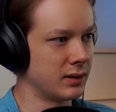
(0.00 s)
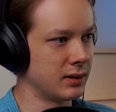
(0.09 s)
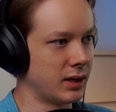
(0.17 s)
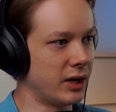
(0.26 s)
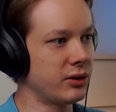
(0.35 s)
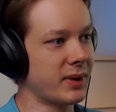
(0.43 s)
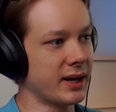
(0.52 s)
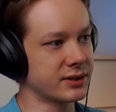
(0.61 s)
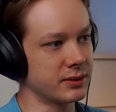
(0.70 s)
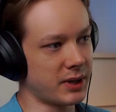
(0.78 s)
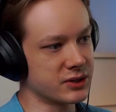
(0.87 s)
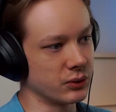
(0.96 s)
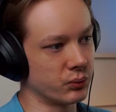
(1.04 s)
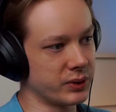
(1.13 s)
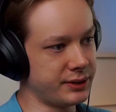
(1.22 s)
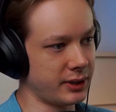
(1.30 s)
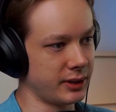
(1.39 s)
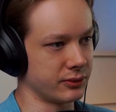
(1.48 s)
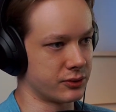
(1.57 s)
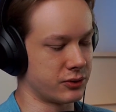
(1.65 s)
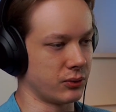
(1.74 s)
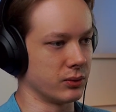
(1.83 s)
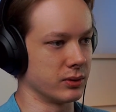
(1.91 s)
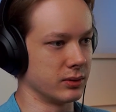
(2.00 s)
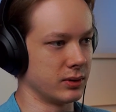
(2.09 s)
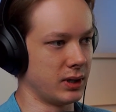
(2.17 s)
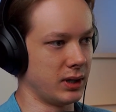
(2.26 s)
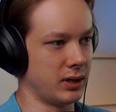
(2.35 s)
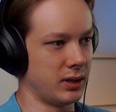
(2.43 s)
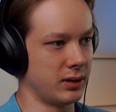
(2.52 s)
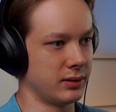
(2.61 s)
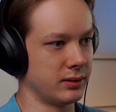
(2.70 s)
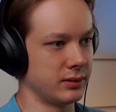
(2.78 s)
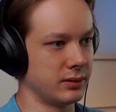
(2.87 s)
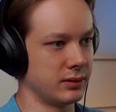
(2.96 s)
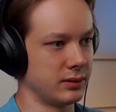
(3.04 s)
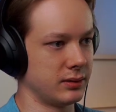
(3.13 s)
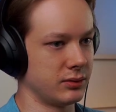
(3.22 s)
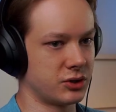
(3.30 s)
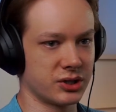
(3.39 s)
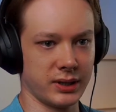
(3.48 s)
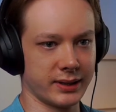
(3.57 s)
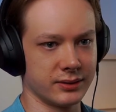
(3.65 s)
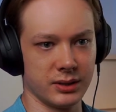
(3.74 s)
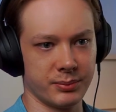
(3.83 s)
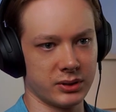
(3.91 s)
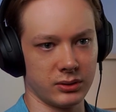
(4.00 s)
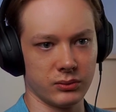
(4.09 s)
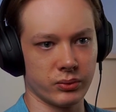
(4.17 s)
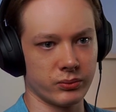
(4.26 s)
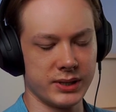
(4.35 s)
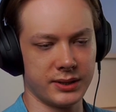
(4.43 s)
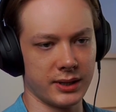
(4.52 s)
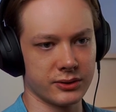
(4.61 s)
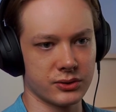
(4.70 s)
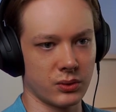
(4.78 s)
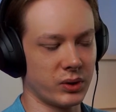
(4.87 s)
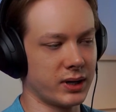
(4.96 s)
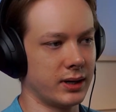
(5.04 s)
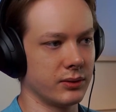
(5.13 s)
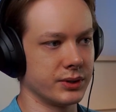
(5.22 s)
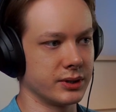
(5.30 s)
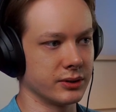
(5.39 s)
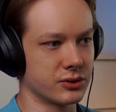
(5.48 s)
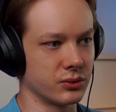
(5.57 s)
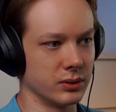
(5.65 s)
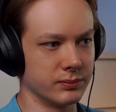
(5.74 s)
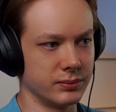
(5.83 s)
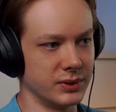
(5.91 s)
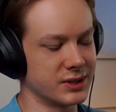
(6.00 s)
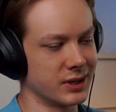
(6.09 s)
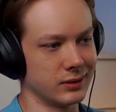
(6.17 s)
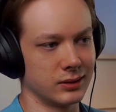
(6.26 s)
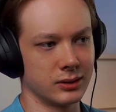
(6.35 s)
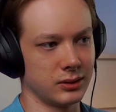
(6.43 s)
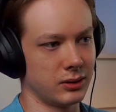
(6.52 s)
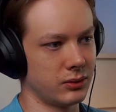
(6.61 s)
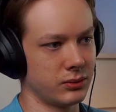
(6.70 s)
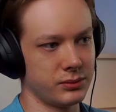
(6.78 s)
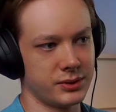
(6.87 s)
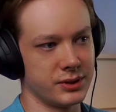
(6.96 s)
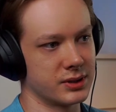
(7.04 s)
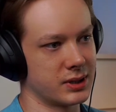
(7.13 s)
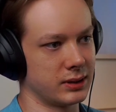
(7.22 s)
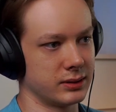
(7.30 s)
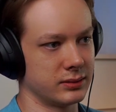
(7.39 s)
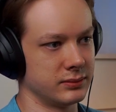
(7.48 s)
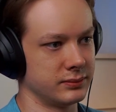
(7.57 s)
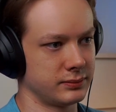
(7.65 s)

How do you maximize a retail store? Just like a typical retail store. What kind of retail store? You selling clothes? You selling...